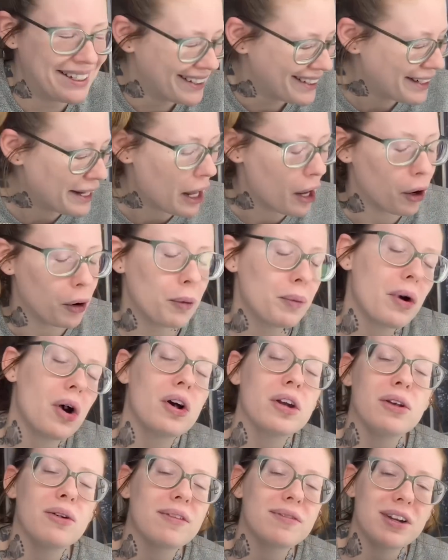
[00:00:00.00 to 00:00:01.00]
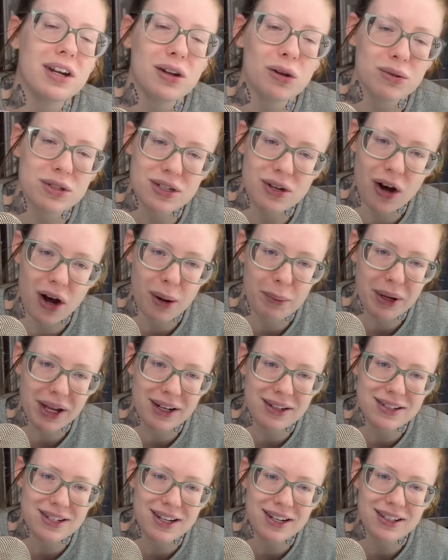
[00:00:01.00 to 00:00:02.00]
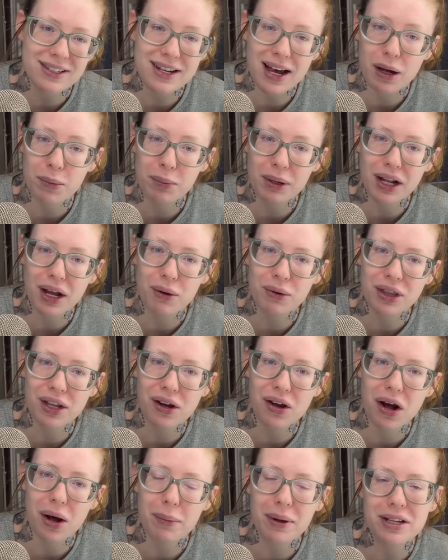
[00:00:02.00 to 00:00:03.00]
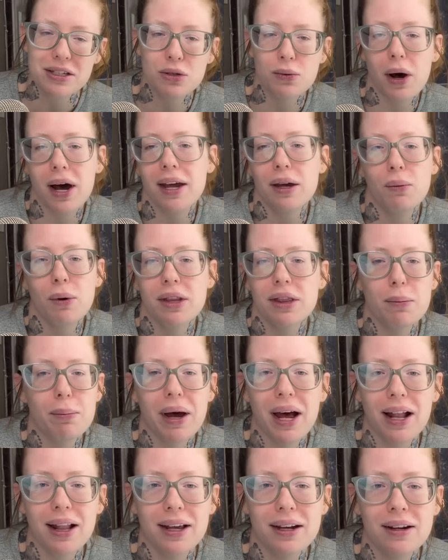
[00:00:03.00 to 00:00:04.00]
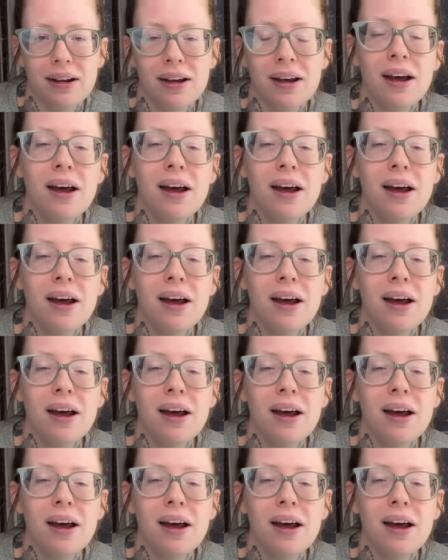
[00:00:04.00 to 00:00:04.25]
No, all you have to do is comment down below in the comments why you want the palette.